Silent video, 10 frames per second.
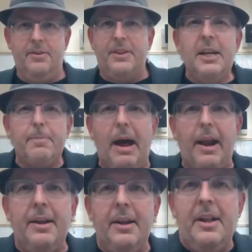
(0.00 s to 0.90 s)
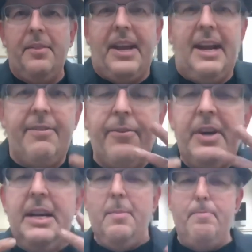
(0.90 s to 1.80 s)
Think about it.
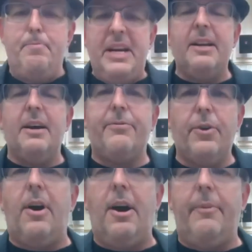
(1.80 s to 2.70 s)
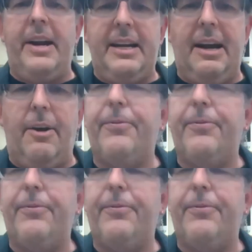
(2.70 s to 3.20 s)
Every beat of your heart right now,